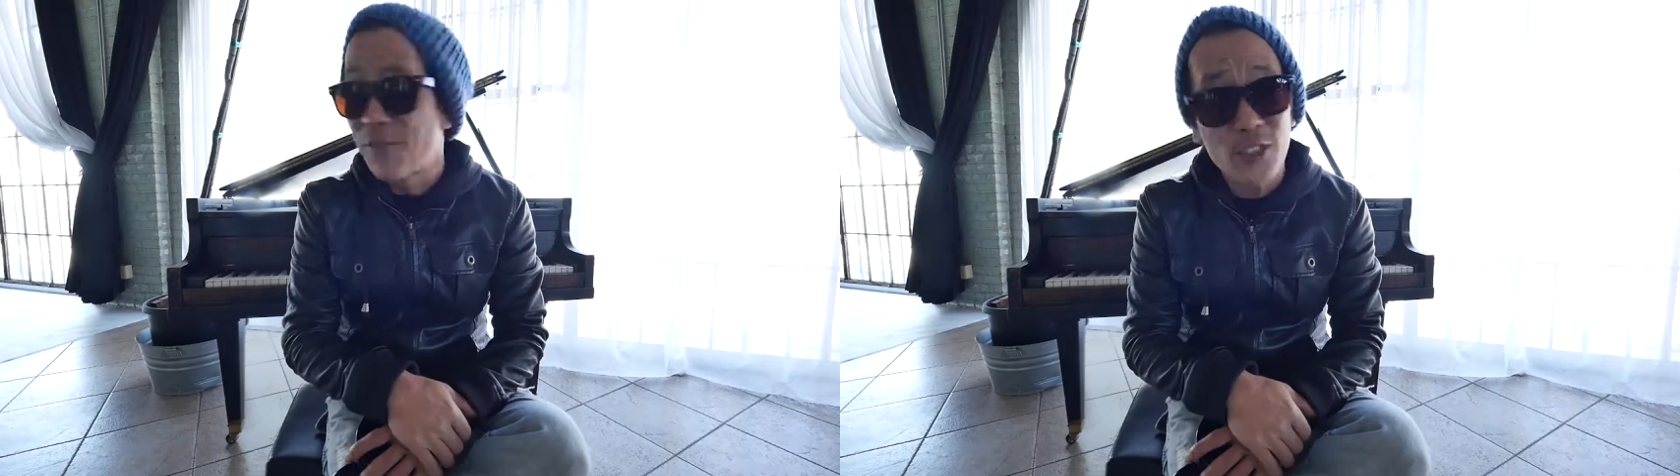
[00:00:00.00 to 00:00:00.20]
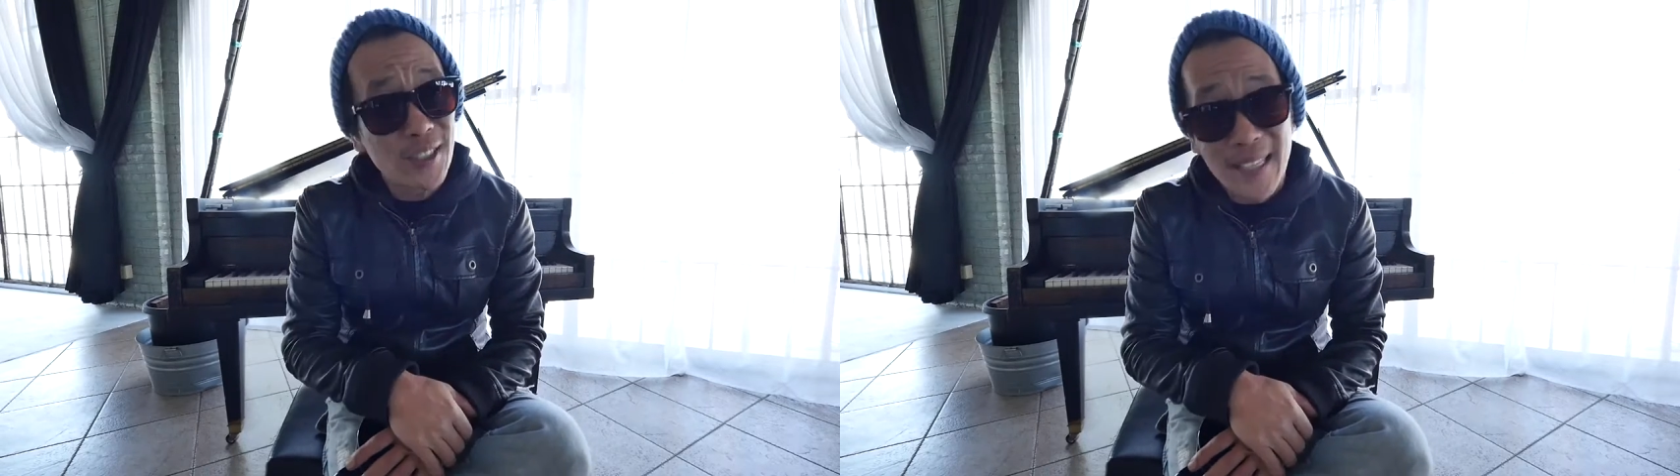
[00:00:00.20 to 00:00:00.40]

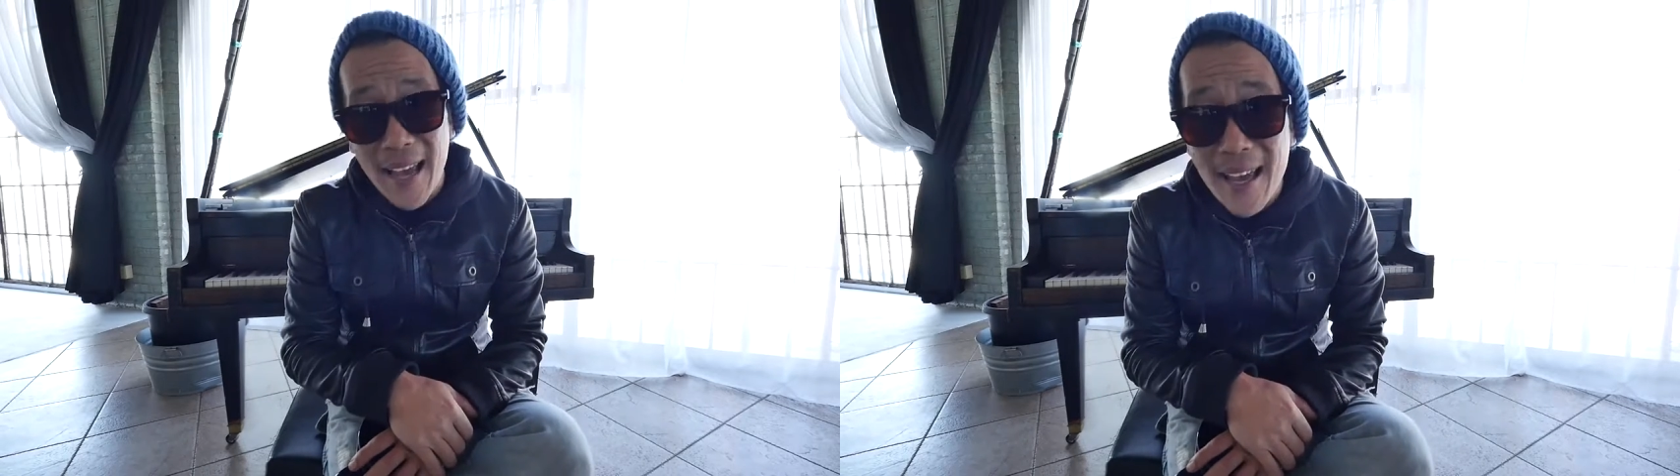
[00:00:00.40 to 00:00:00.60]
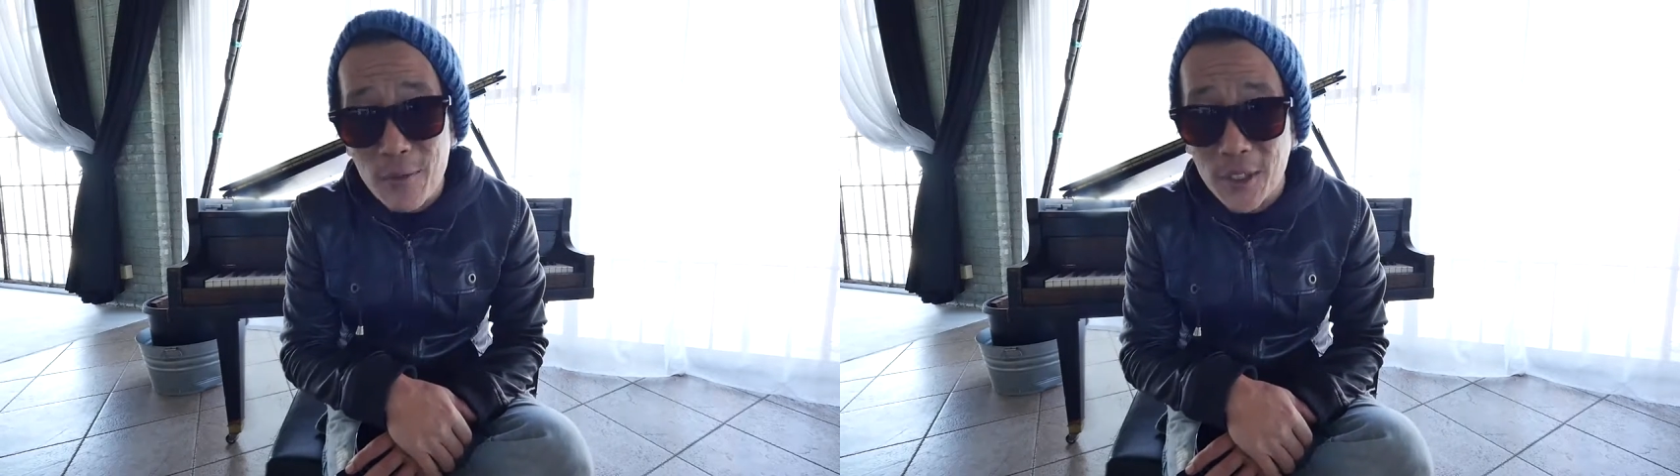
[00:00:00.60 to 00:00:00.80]
First
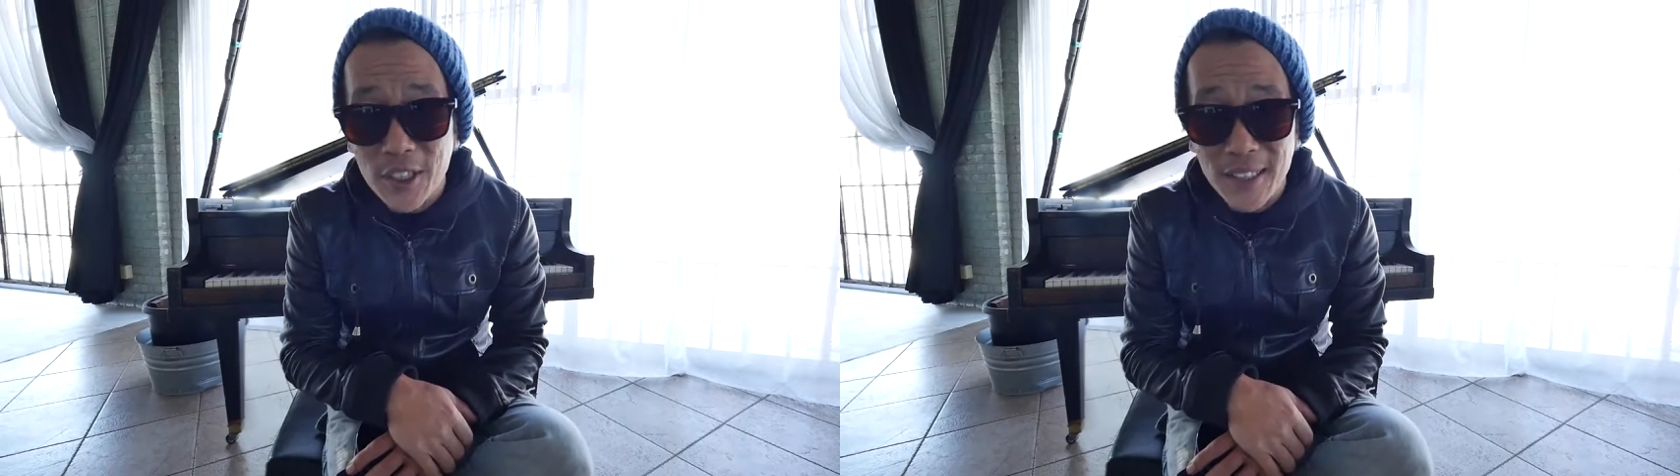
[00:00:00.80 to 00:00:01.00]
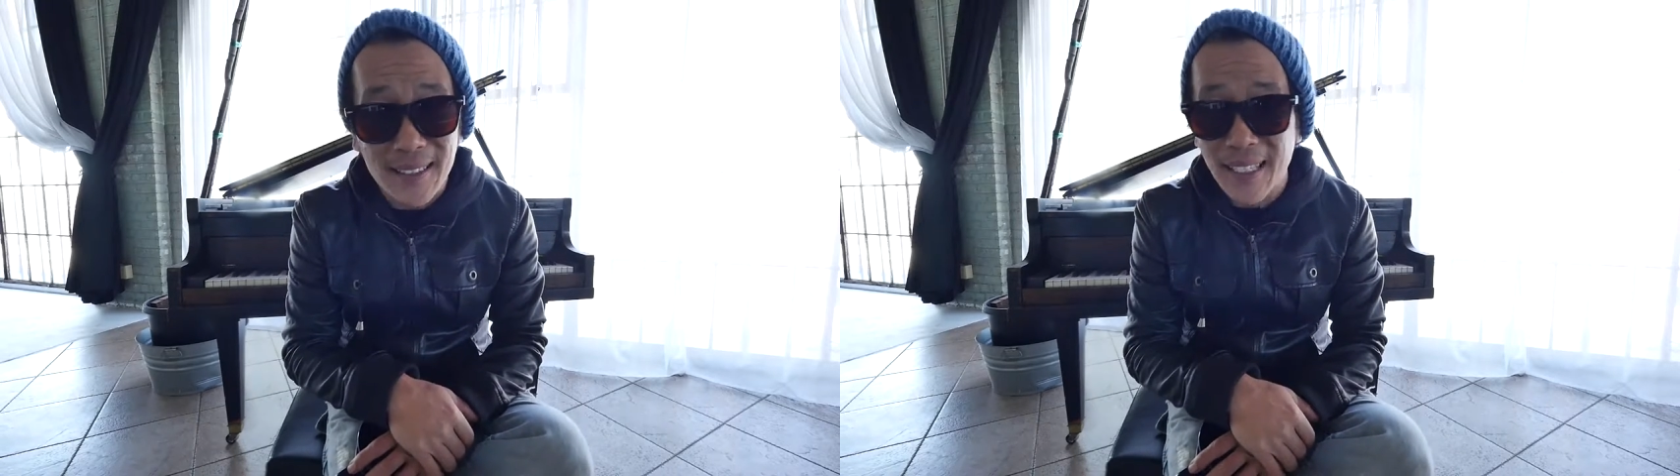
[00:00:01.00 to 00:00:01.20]
10 were just,